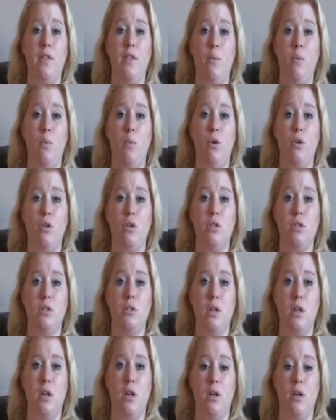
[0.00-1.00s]
there was,
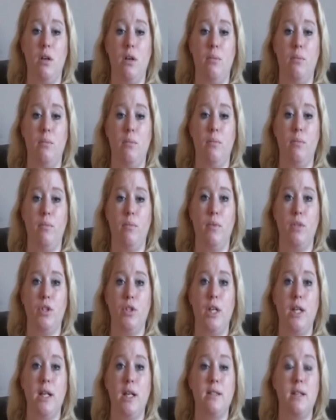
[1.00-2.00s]

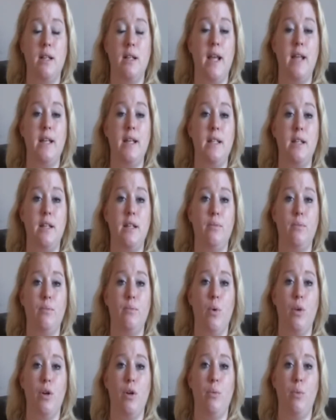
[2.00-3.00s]
she asked a lady,
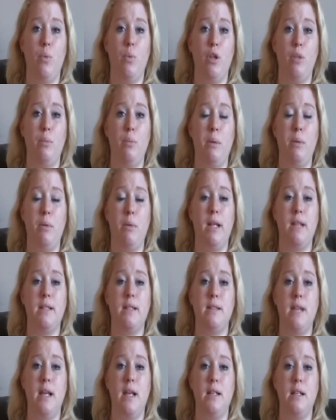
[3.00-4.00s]
one of the people that had
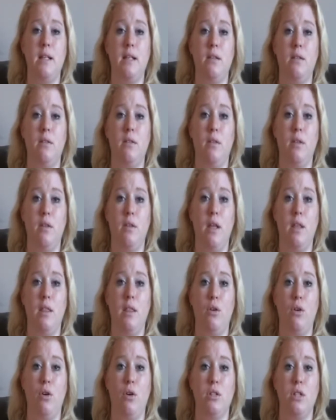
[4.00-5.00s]
stayed in
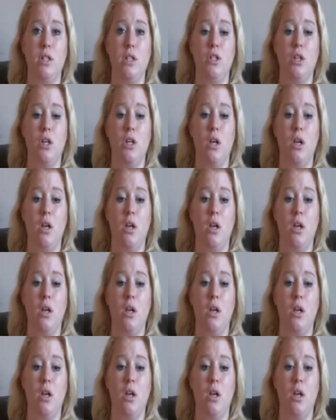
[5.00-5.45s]
the cottage,